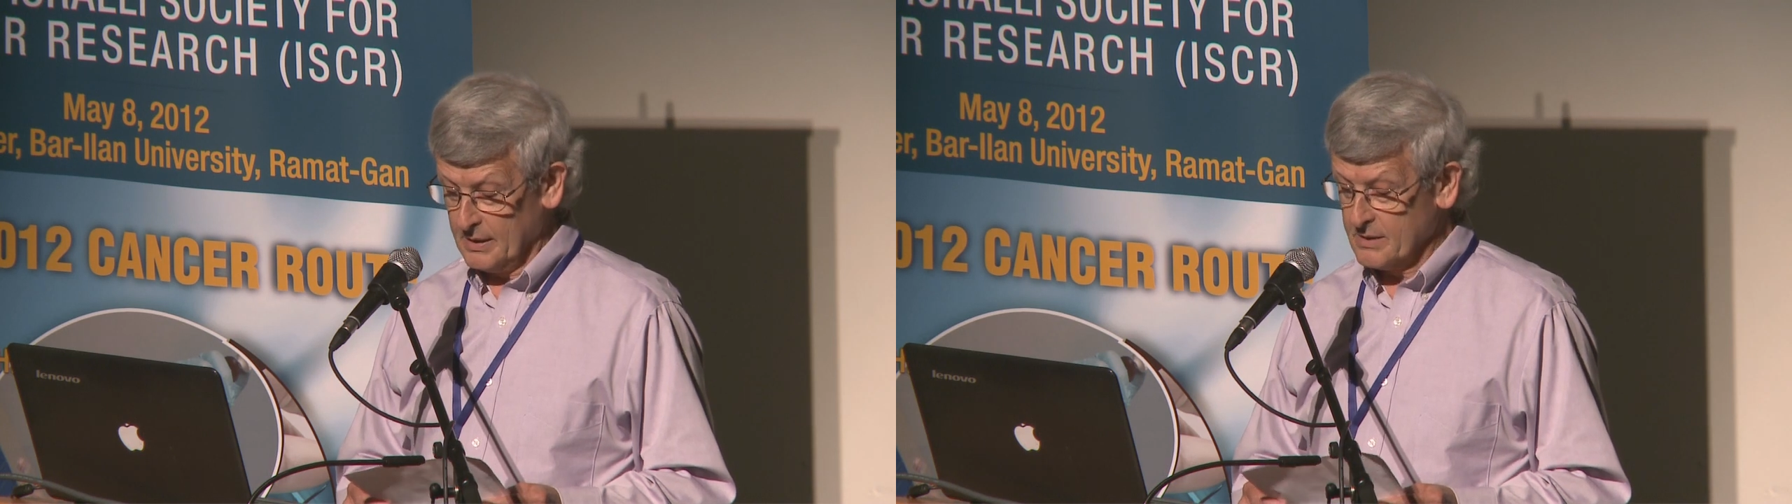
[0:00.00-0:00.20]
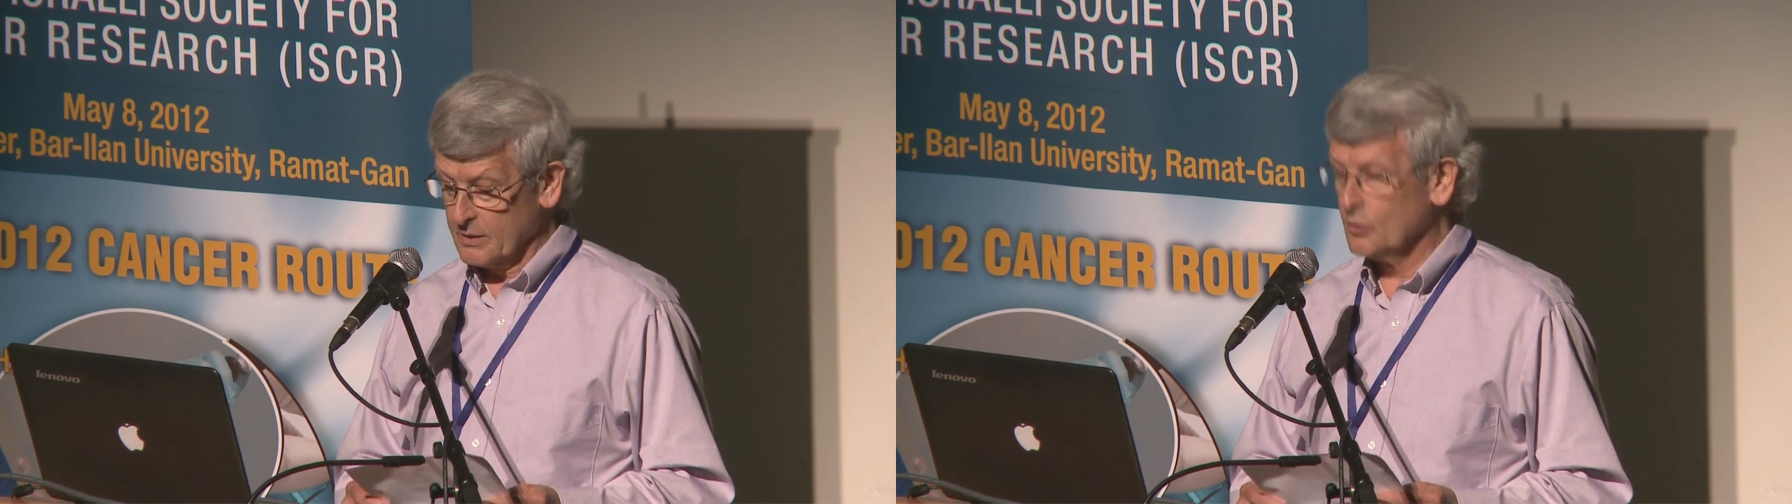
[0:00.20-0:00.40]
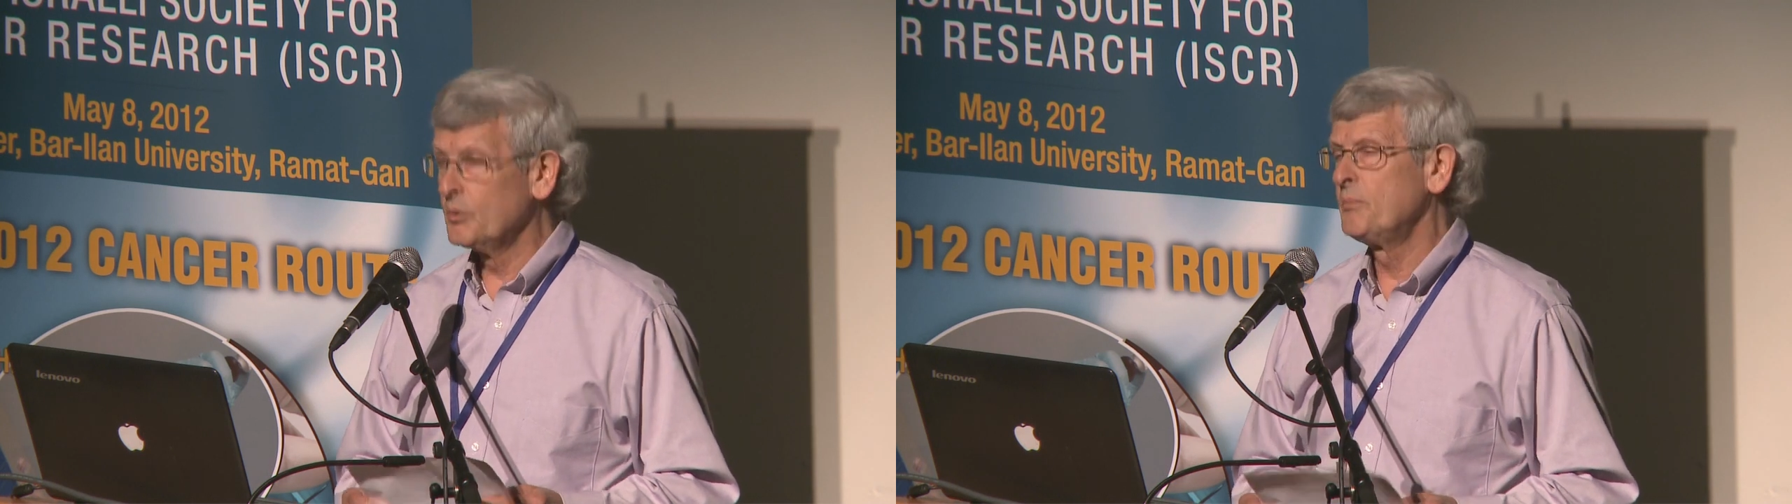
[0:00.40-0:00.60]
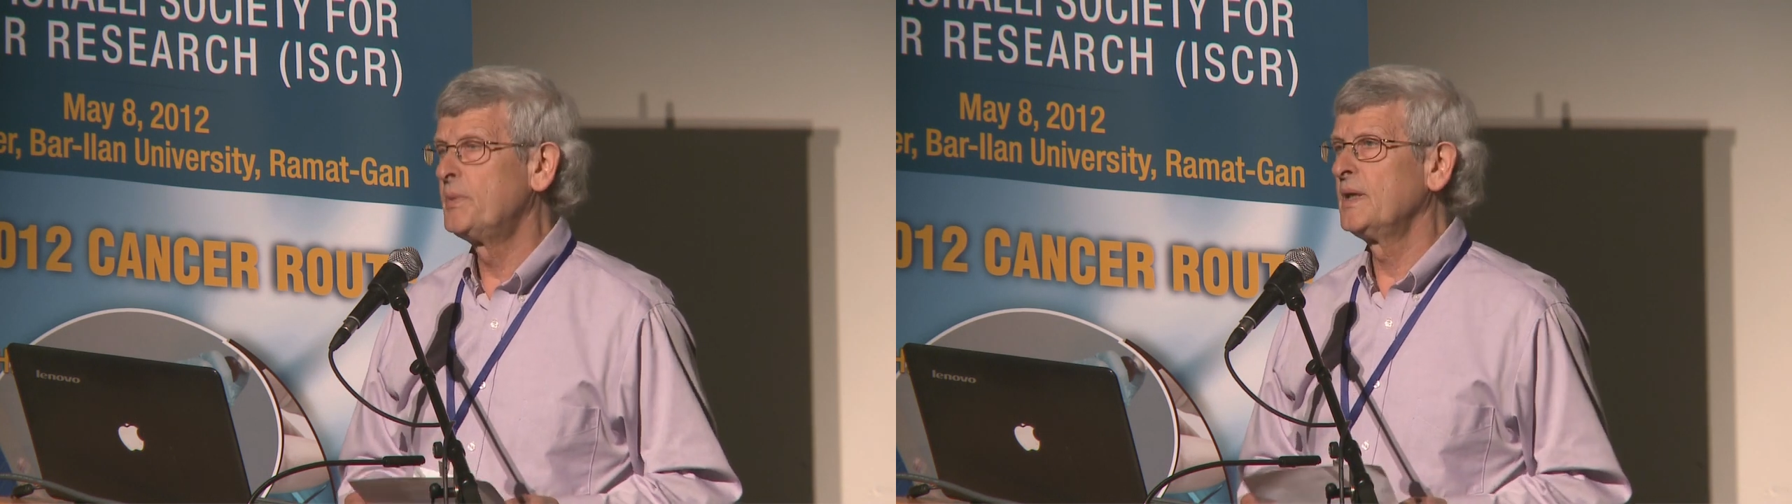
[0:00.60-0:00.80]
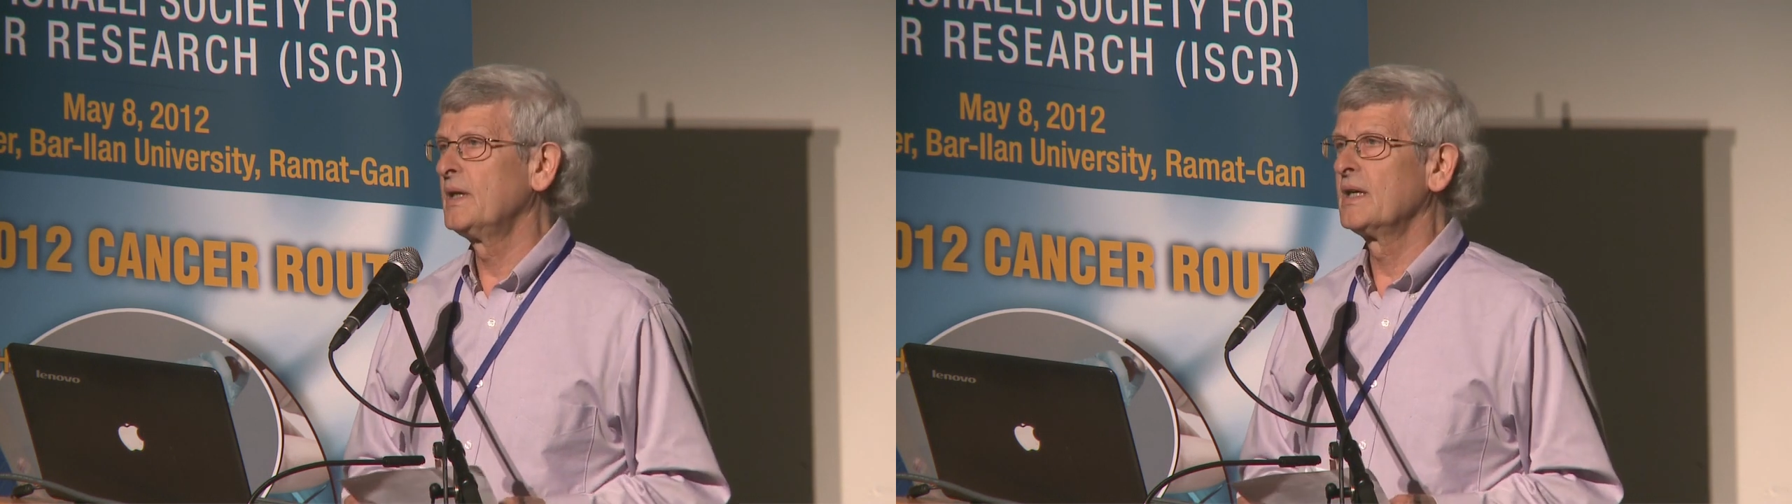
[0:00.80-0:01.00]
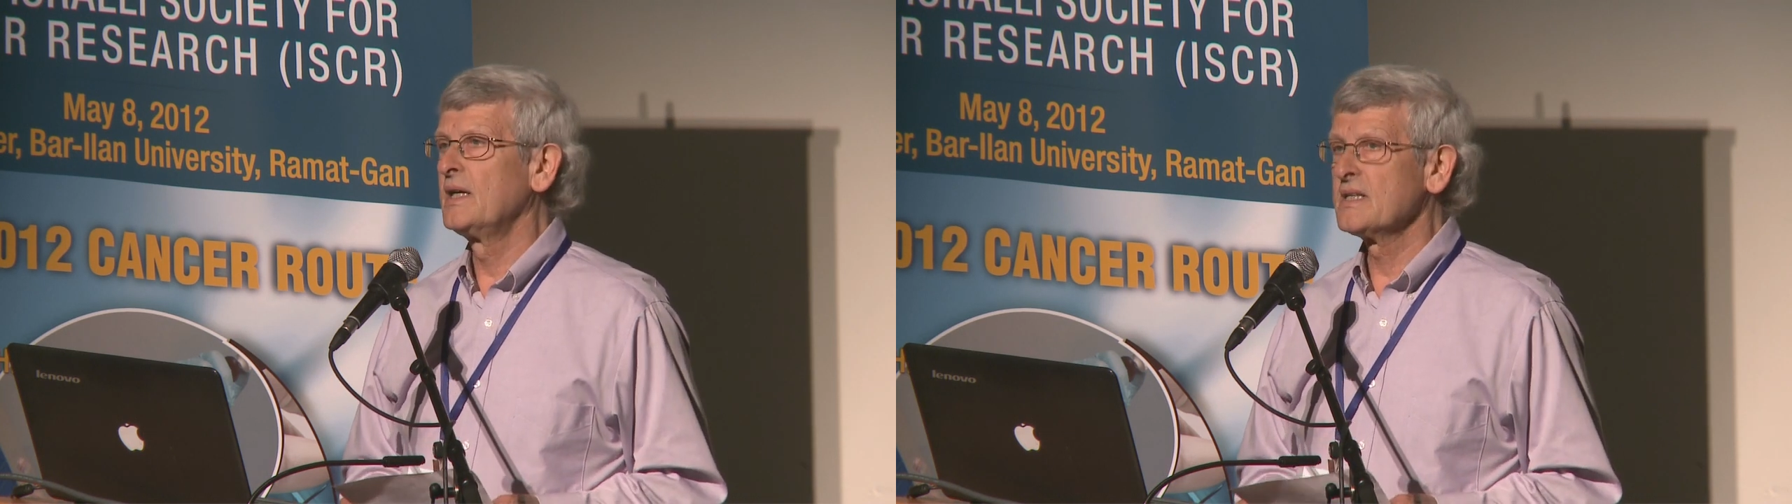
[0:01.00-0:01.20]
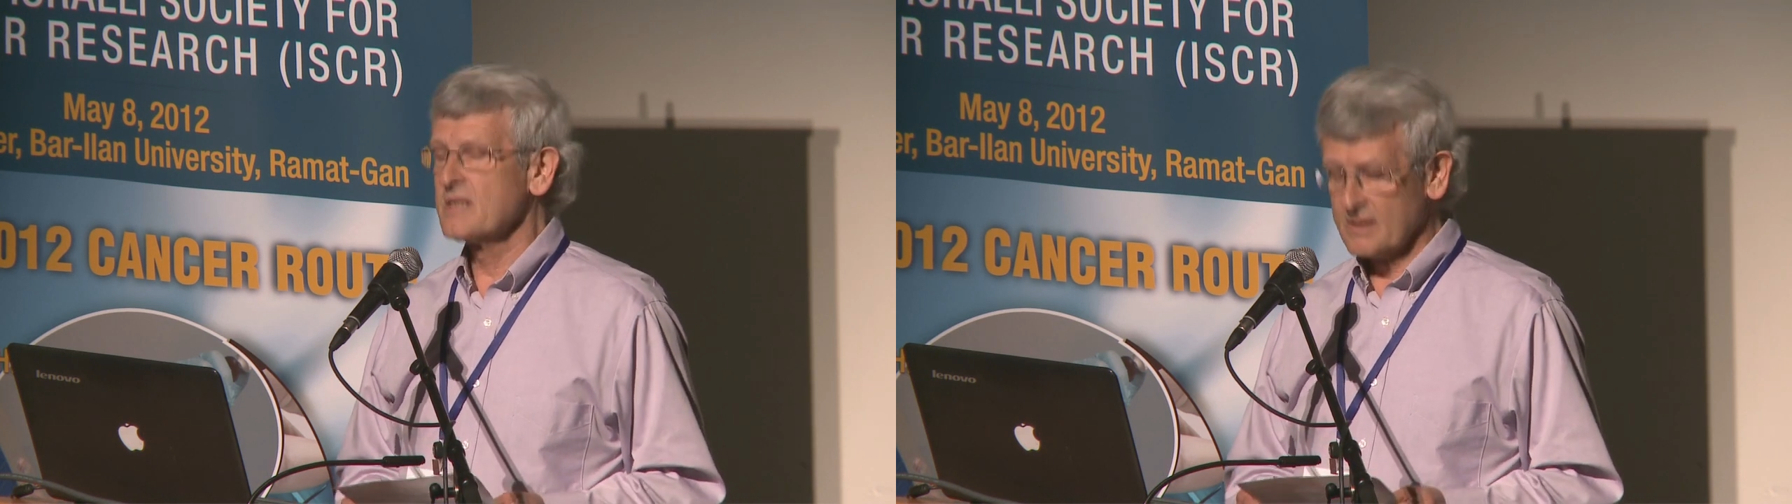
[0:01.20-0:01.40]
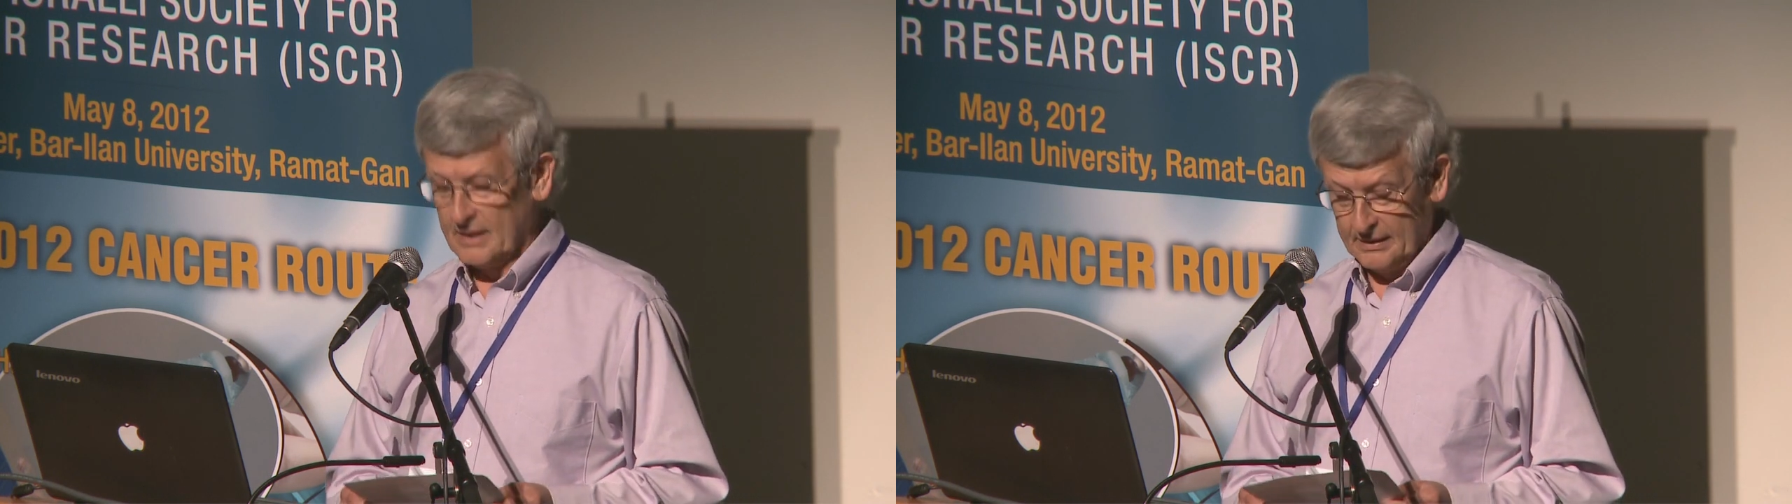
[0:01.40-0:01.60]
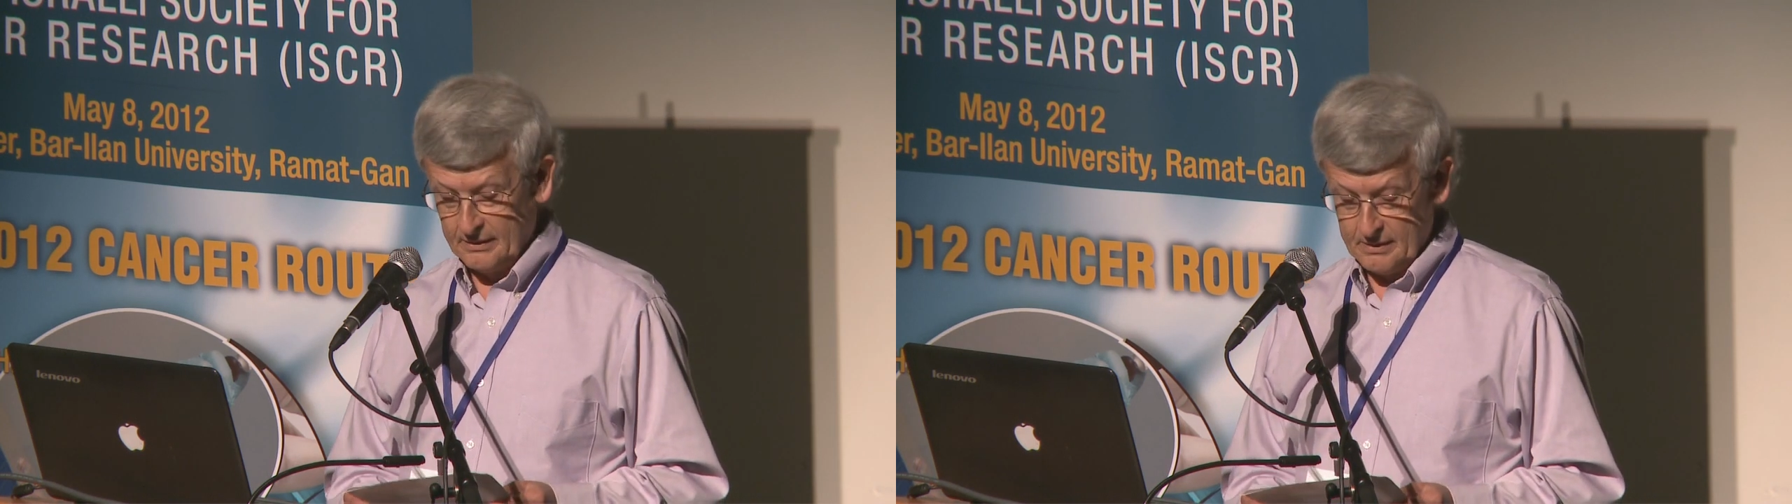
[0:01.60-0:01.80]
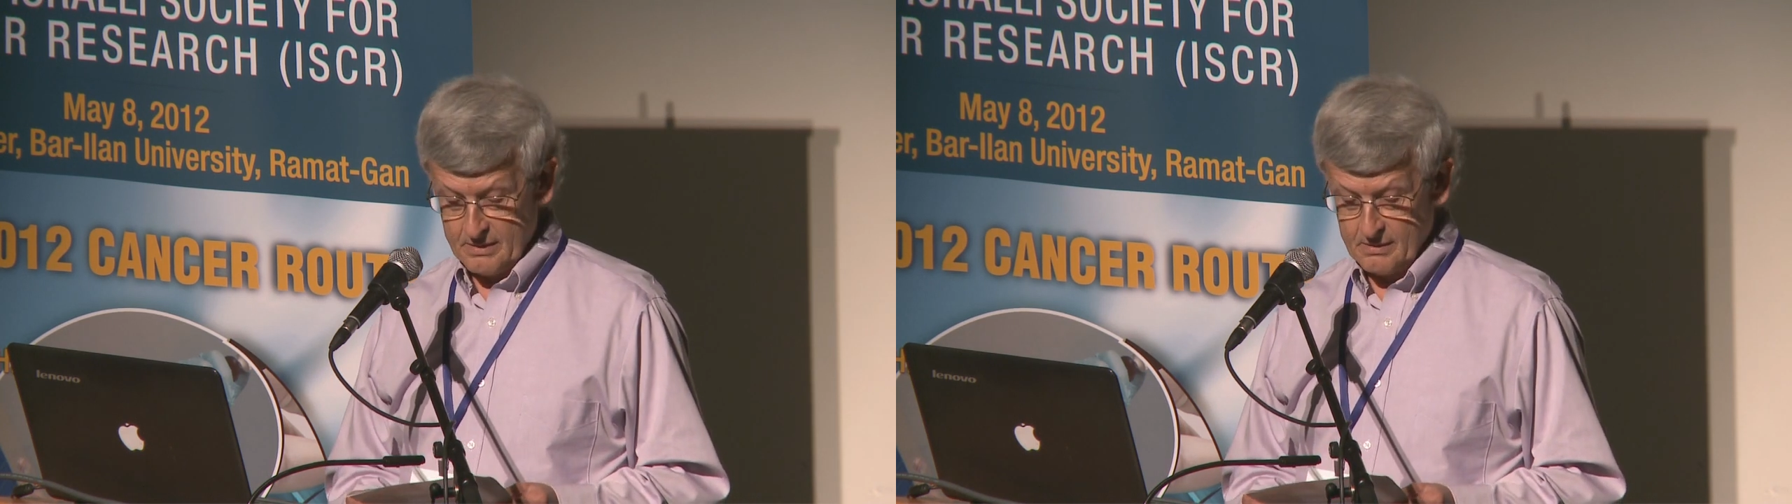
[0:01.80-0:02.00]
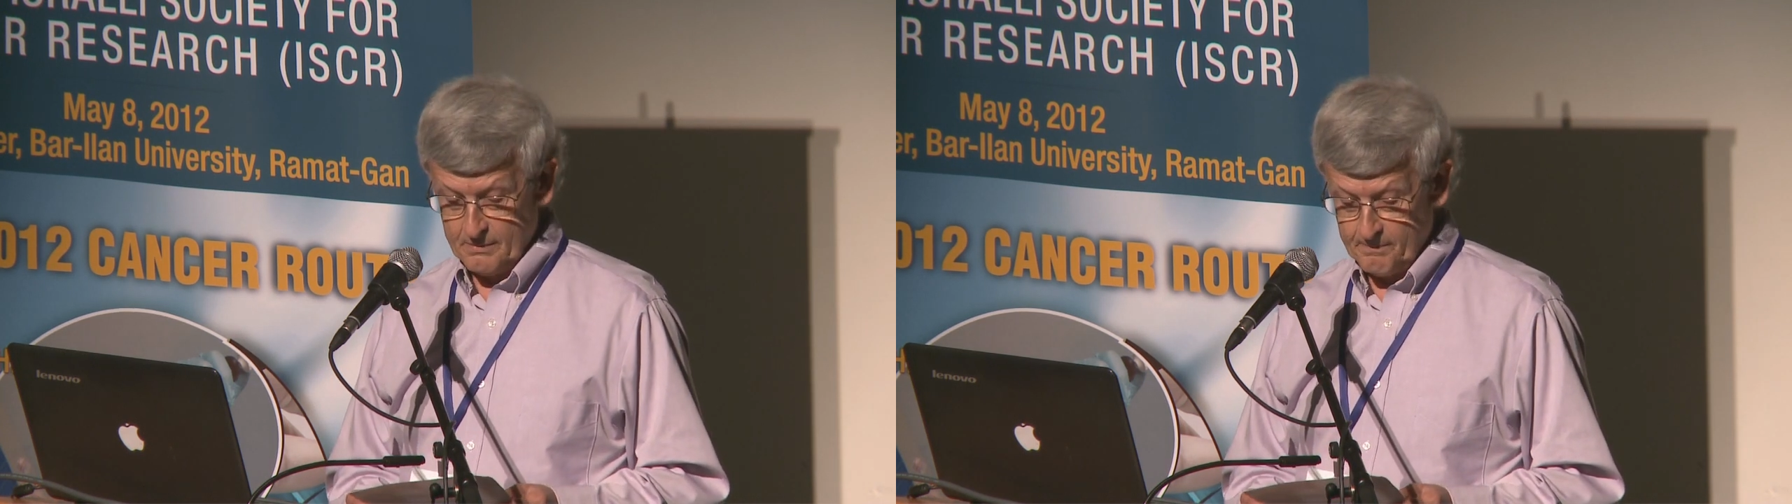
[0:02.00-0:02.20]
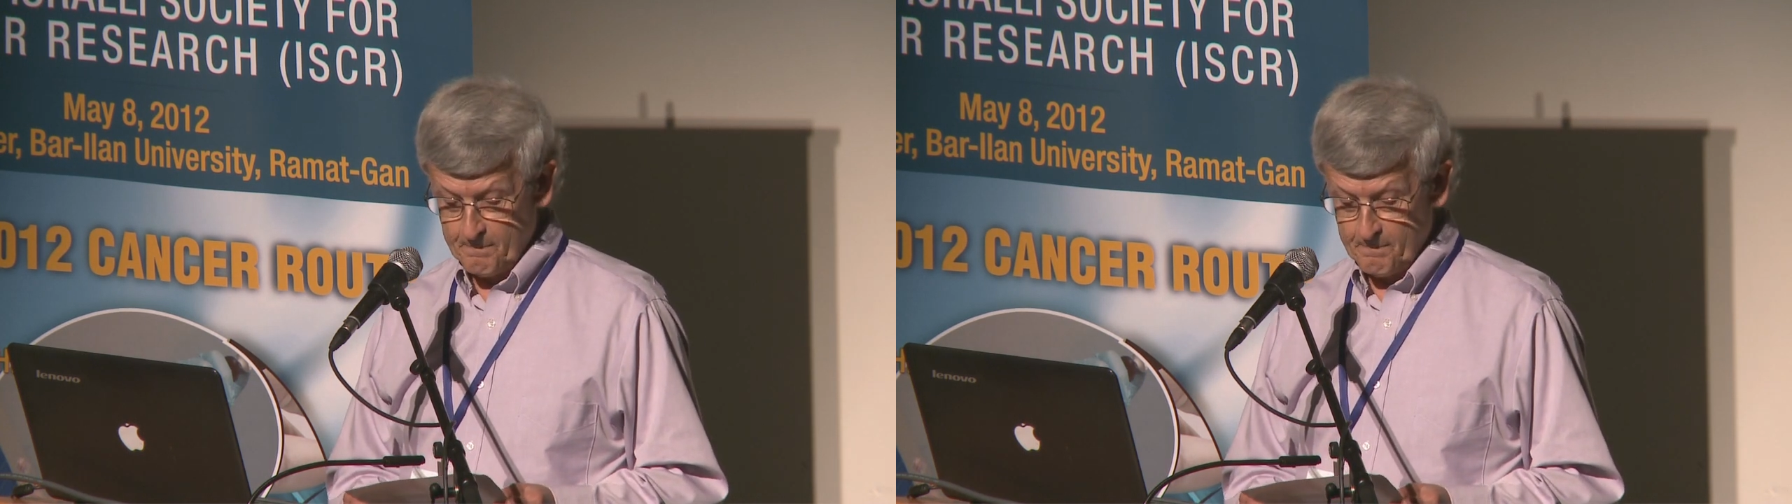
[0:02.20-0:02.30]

as a human being and as a scientist.